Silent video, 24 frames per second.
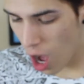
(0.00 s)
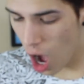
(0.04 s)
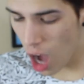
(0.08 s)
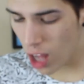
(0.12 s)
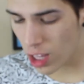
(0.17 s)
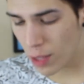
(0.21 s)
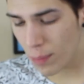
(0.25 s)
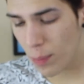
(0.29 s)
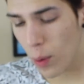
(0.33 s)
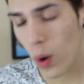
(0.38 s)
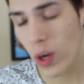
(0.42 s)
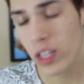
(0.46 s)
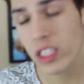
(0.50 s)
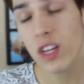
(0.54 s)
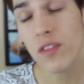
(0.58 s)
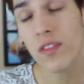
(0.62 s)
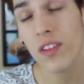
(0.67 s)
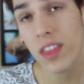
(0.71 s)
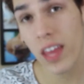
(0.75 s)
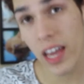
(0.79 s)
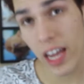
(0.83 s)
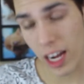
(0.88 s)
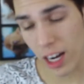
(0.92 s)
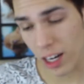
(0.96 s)
All the boys
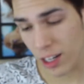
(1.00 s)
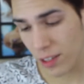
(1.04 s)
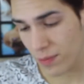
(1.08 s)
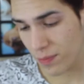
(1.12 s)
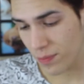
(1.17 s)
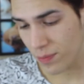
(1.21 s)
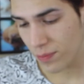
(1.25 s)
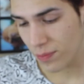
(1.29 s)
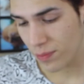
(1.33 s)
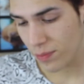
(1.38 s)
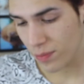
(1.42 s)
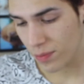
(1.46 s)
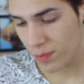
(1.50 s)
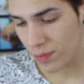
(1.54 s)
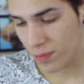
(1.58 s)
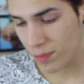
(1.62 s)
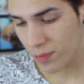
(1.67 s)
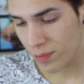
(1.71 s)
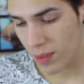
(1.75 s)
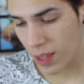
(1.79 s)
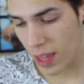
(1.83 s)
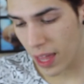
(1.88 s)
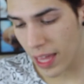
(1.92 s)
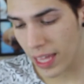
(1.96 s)
over there
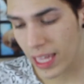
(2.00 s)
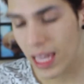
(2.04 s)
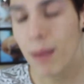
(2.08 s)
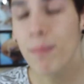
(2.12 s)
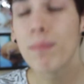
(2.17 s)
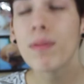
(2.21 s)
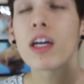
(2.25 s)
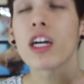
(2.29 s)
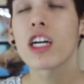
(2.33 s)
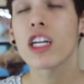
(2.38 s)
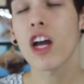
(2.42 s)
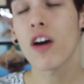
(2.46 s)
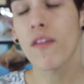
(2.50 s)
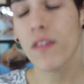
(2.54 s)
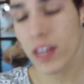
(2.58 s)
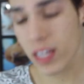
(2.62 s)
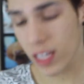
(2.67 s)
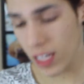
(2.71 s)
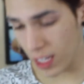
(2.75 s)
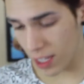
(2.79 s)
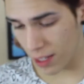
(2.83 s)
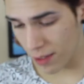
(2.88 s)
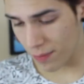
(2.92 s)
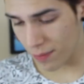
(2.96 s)
keep looking over
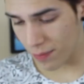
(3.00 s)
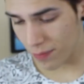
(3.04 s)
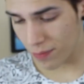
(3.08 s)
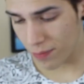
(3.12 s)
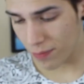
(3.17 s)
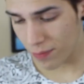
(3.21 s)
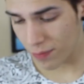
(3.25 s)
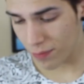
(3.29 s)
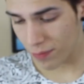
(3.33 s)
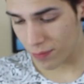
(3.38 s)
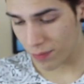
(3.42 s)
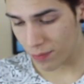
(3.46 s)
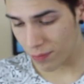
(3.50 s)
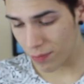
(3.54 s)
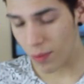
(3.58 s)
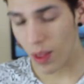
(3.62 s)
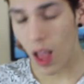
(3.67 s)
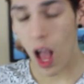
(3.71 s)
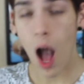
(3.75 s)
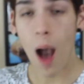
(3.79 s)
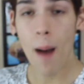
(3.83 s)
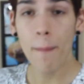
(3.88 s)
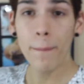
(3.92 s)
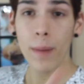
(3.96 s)
here,
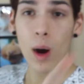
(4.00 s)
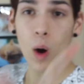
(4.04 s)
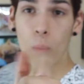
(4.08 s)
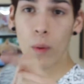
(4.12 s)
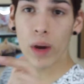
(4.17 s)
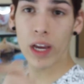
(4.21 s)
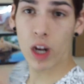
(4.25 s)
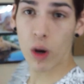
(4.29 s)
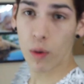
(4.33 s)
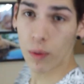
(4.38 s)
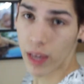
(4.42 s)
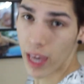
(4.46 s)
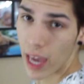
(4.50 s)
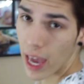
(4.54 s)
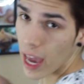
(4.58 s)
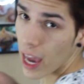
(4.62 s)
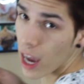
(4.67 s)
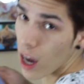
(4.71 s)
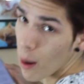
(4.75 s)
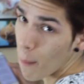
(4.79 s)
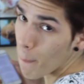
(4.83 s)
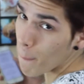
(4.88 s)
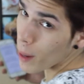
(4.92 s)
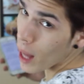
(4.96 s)
but we don't
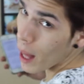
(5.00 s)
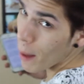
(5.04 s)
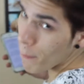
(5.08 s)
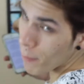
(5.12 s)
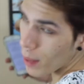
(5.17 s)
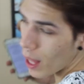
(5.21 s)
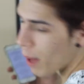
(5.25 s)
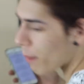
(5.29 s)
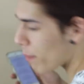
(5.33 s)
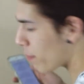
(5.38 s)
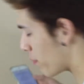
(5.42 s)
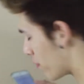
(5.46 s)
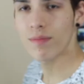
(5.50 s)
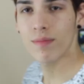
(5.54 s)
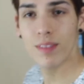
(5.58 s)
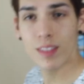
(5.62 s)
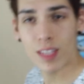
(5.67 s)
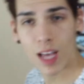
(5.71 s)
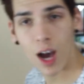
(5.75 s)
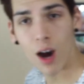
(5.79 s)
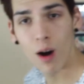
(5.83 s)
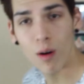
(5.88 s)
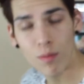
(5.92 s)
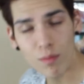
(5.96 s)
care. Pop, pop.
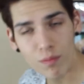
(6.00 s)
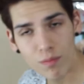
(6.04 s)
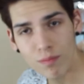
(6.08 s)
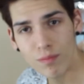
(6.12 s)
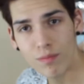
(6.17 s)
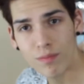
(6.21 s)
So,